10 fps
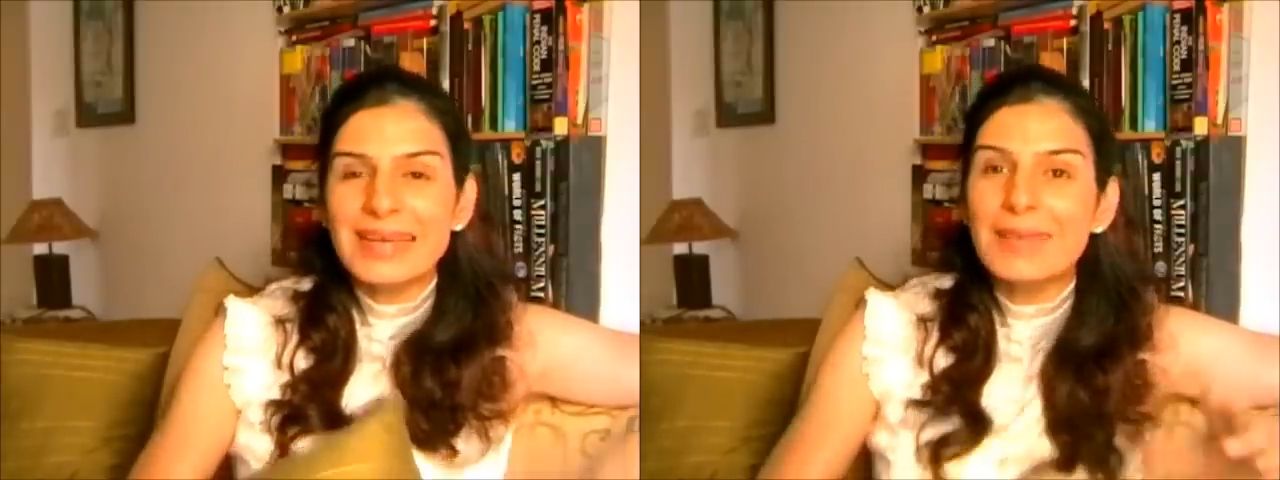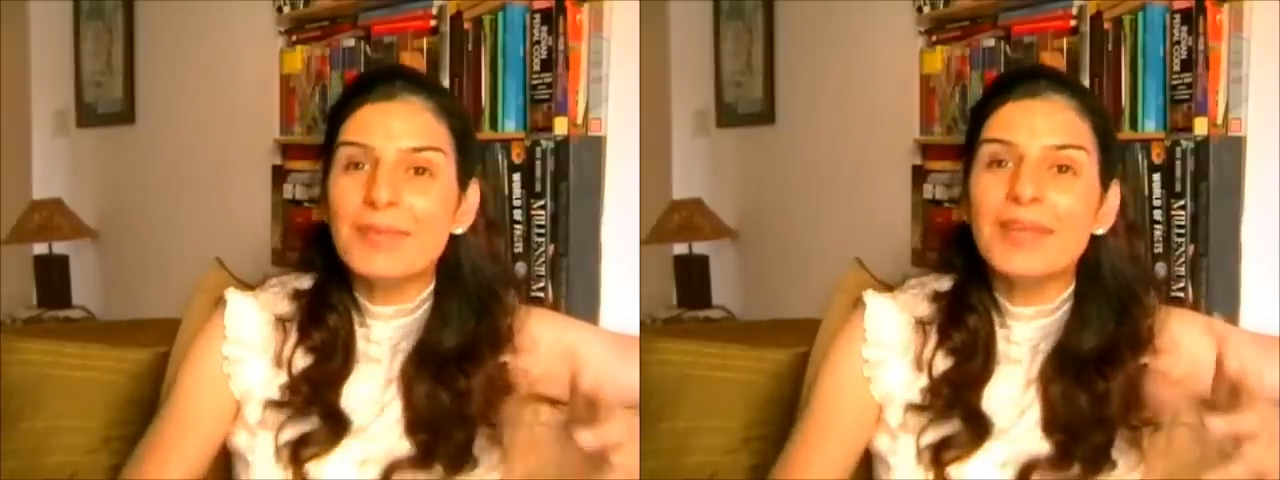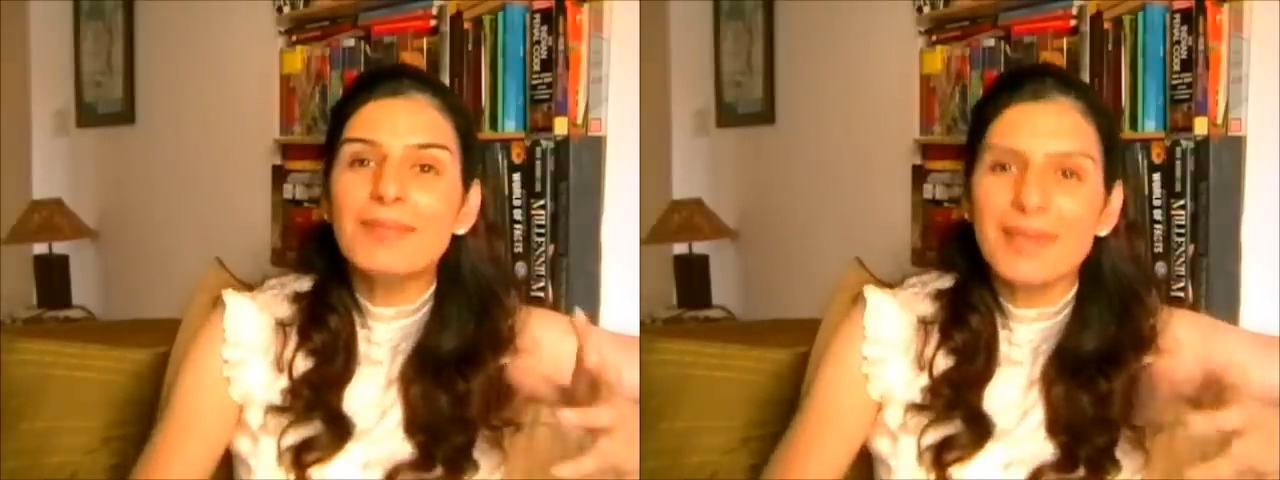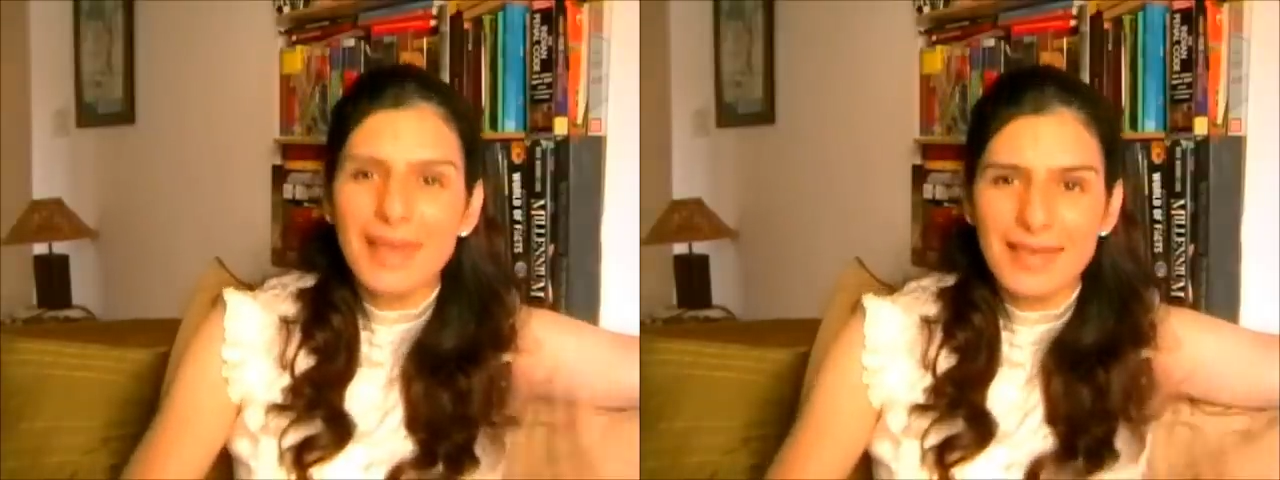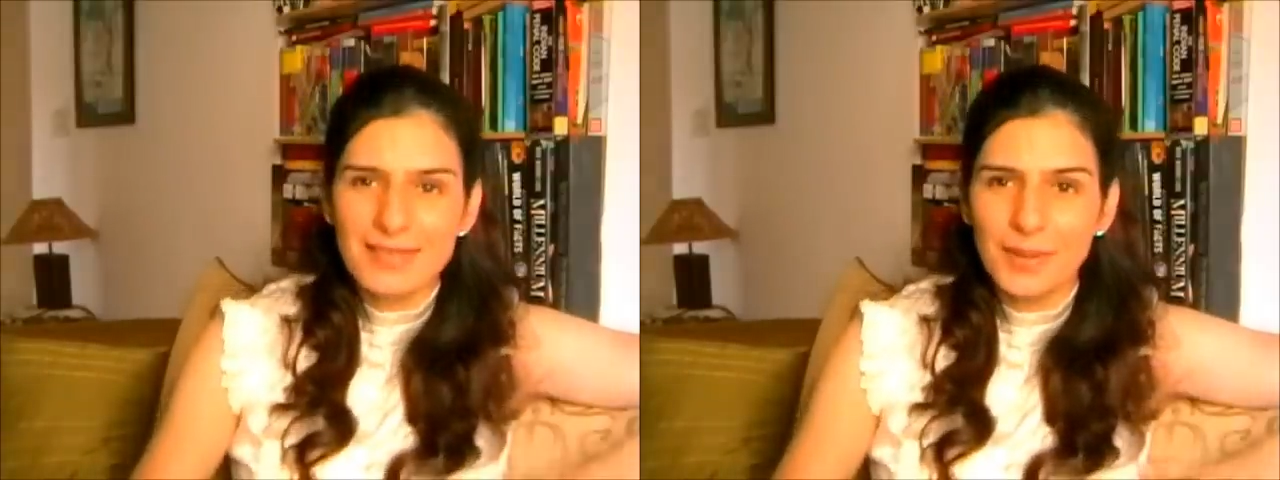commitment
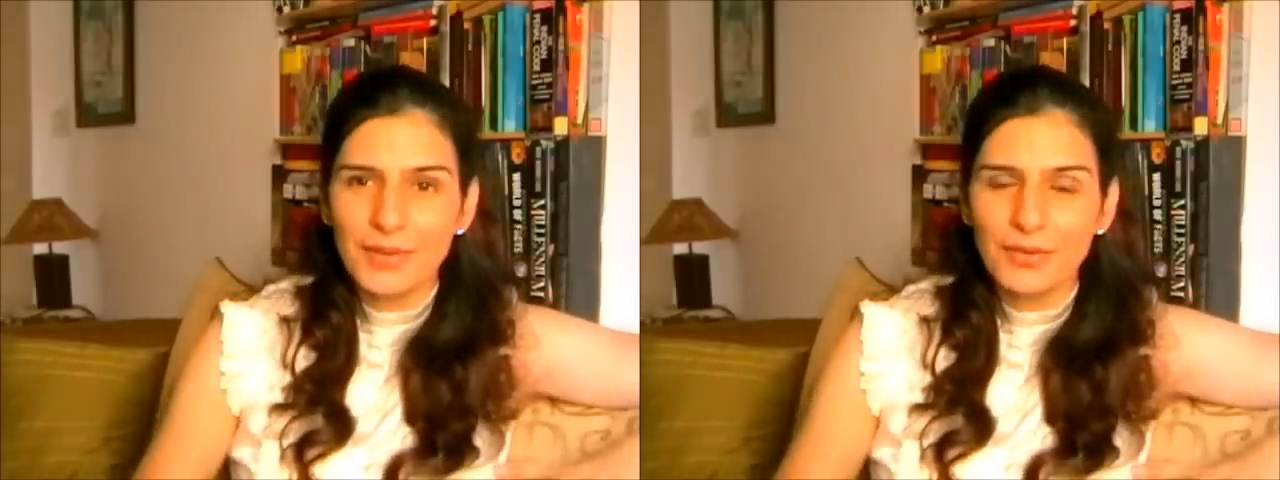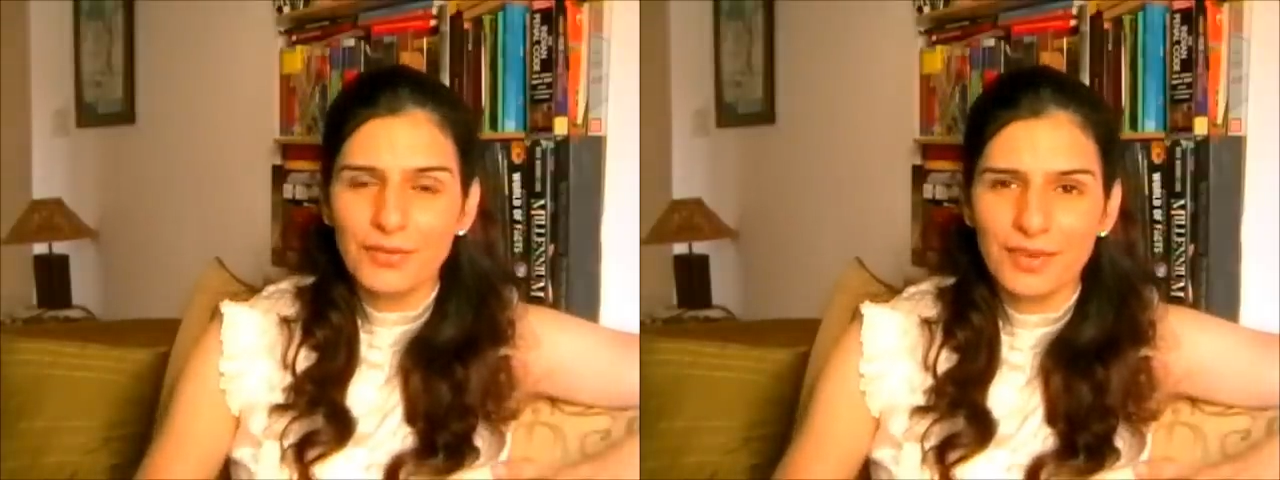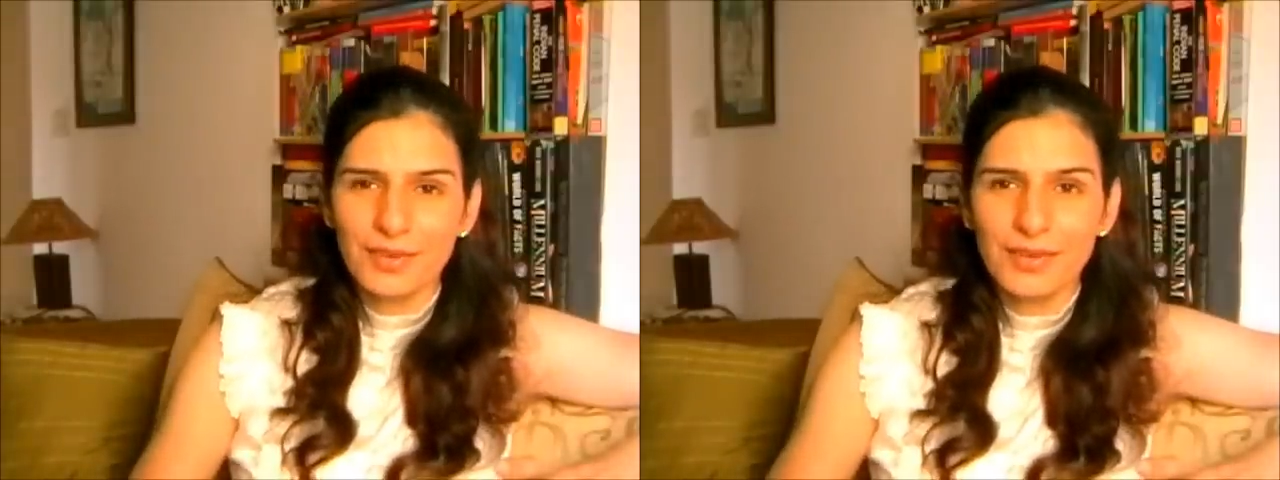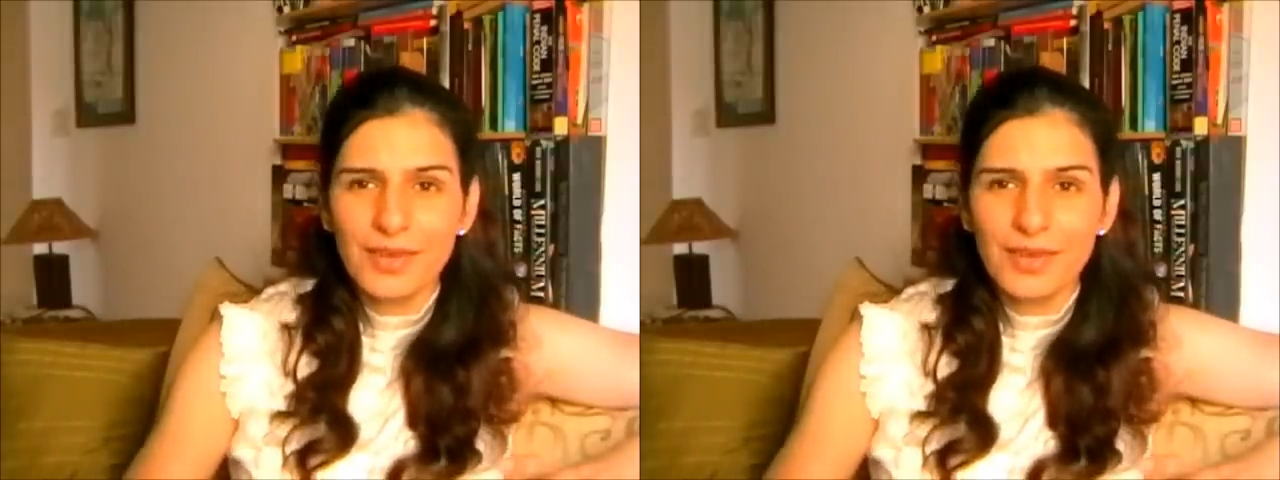aspect of it.